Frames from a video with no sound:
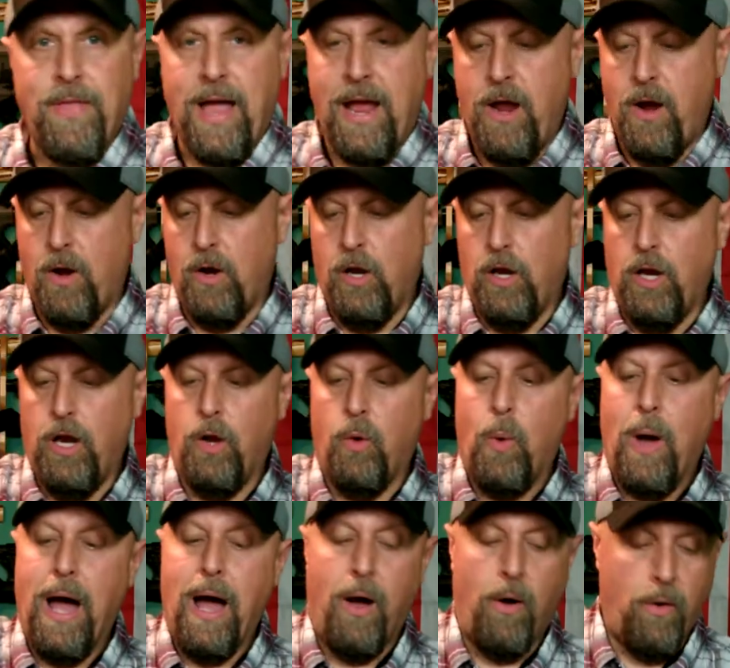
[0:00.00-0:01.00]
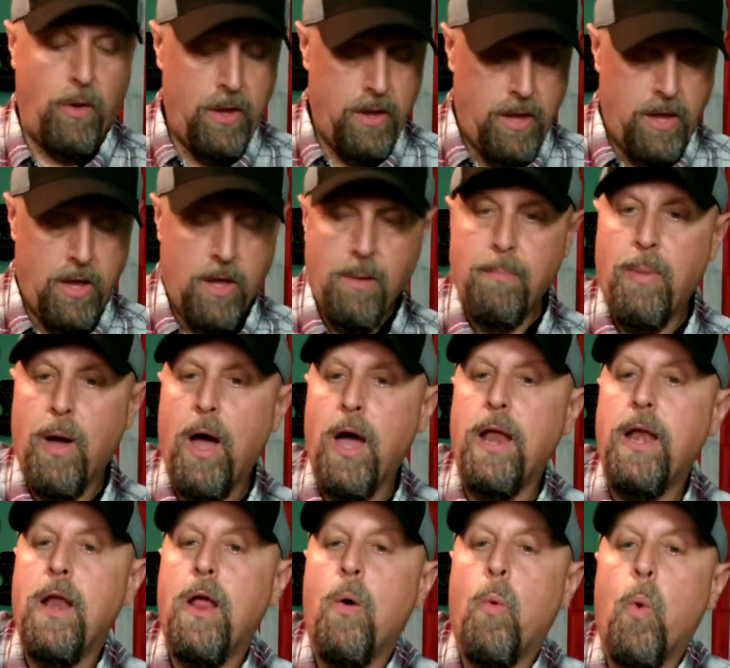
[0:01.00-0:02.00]
that here in a little while.
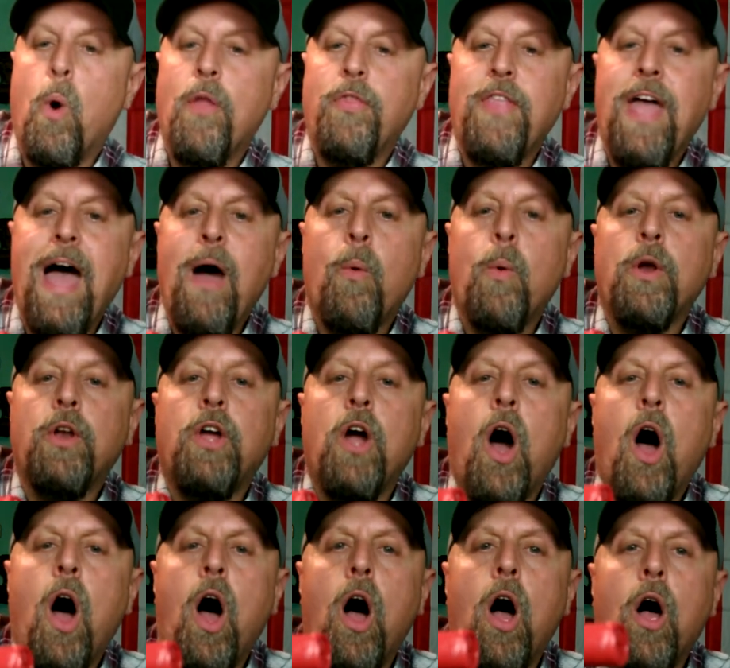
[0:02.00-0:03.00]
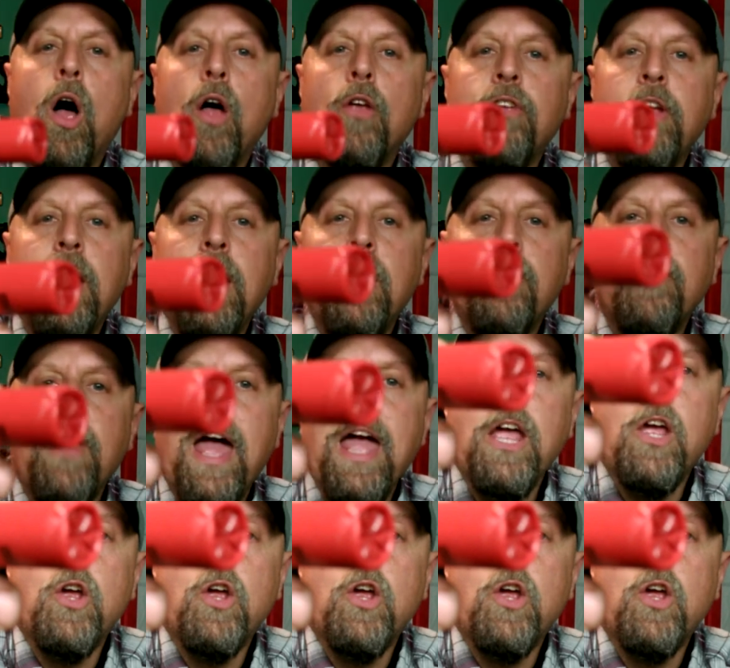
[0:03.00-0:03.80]
But what that would cause is a